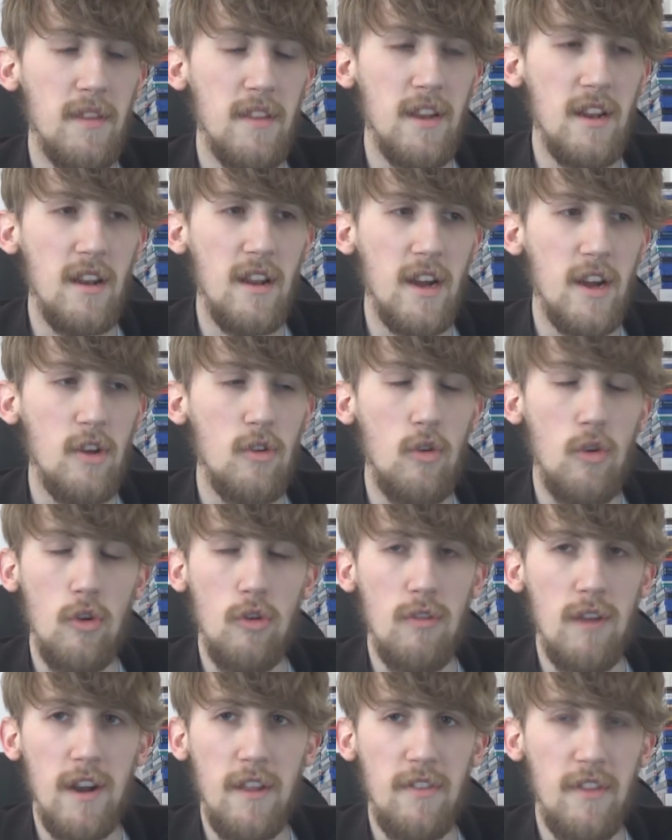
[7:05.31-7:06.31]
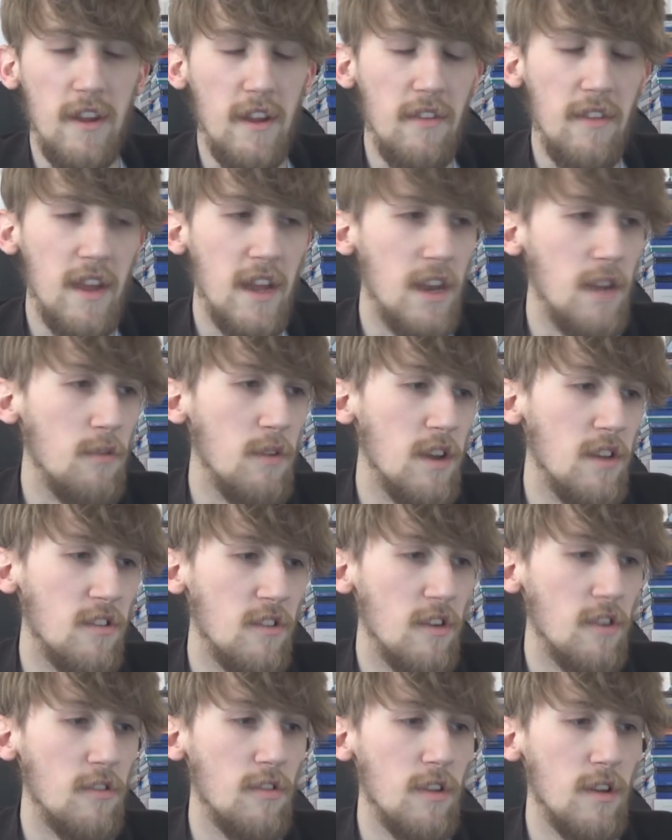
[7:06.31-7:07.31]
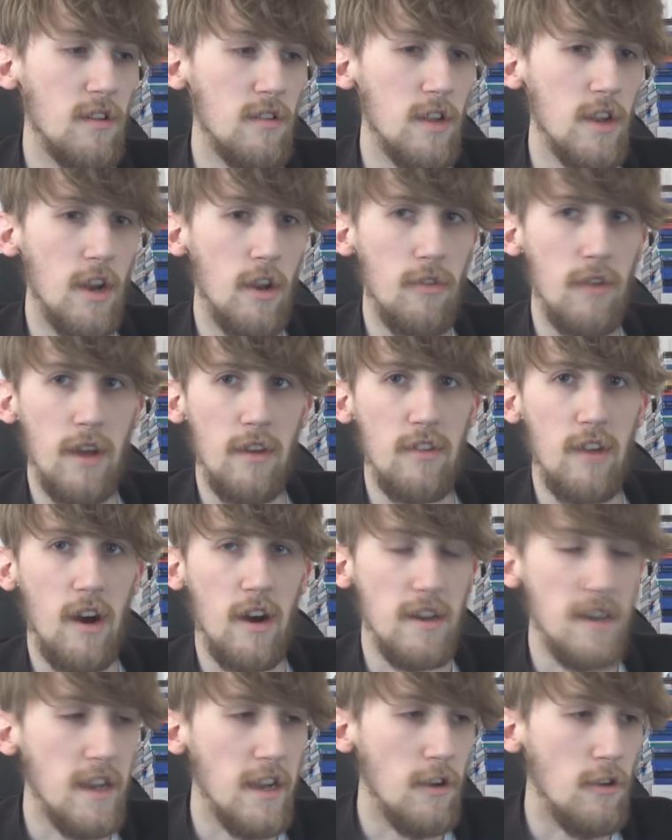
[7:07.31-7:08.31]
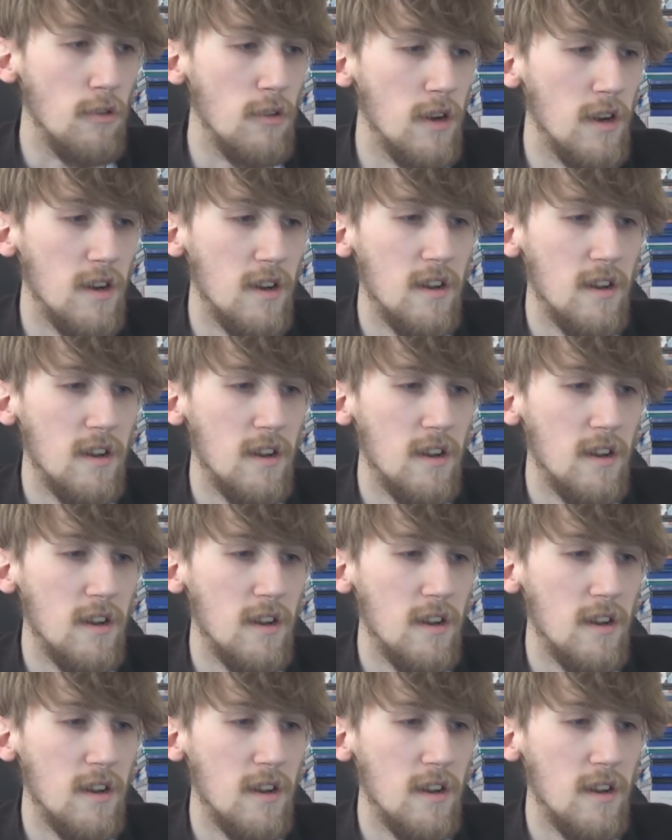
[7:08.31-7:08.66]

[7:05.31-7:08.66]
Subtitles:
Didn't like call or anything at the end of it, so that's ideal.